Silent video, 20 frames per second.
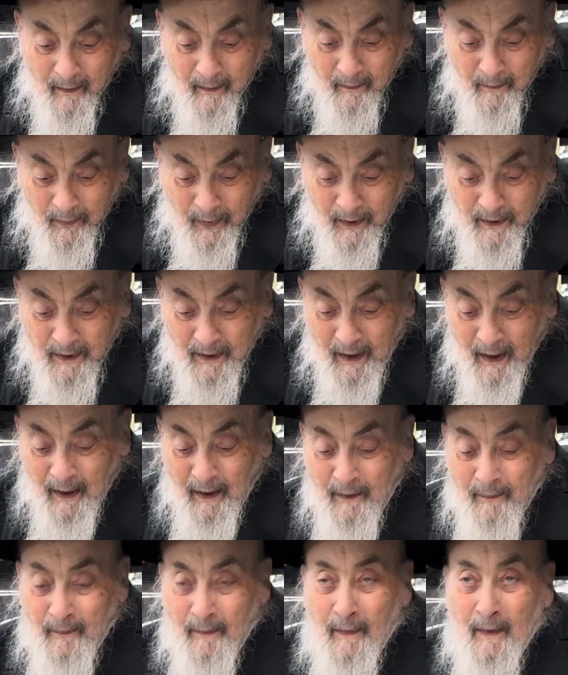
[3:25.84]

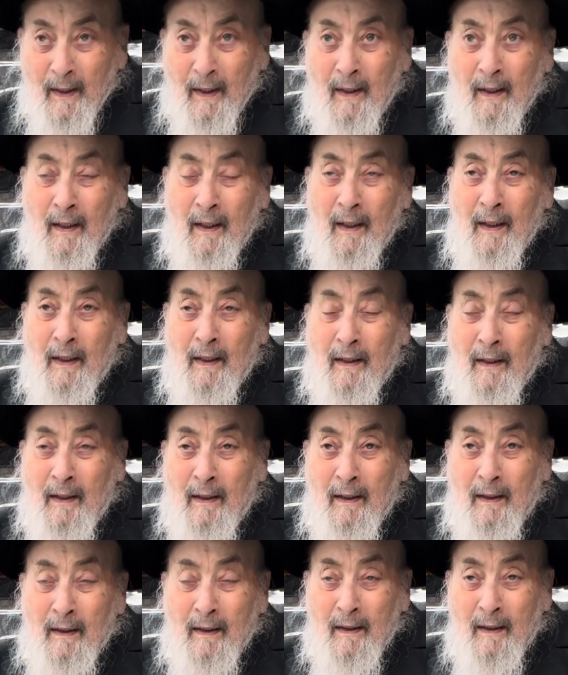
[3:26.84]
bazeh,
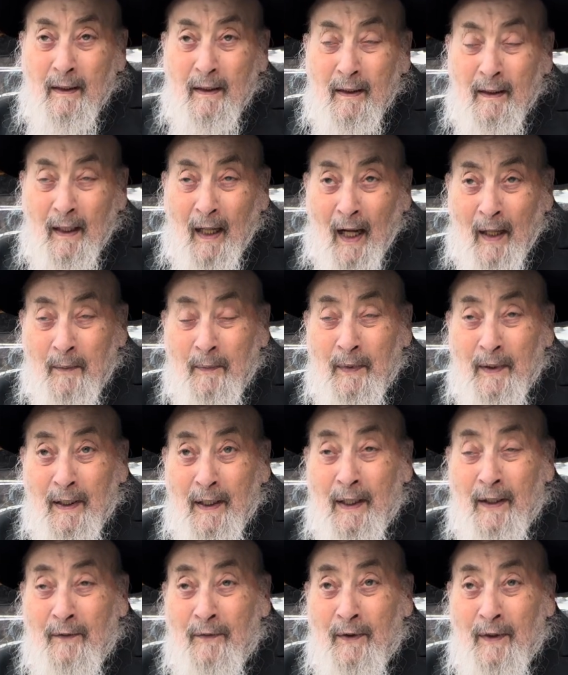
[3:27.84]
and I
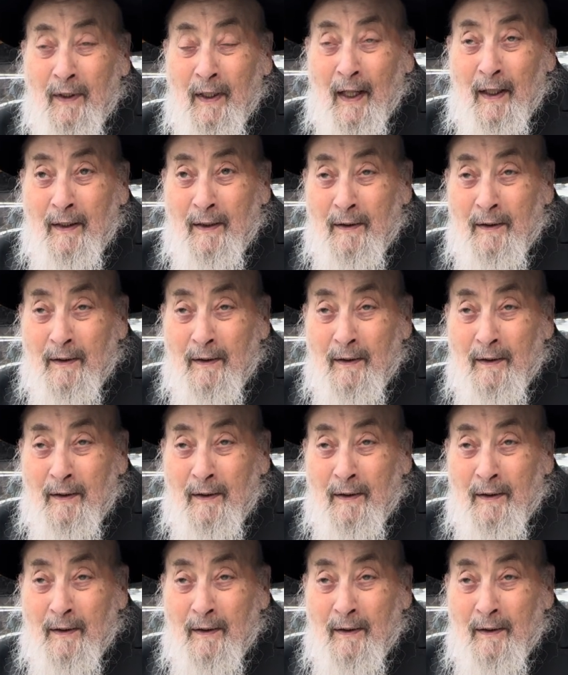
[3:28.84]
believe it.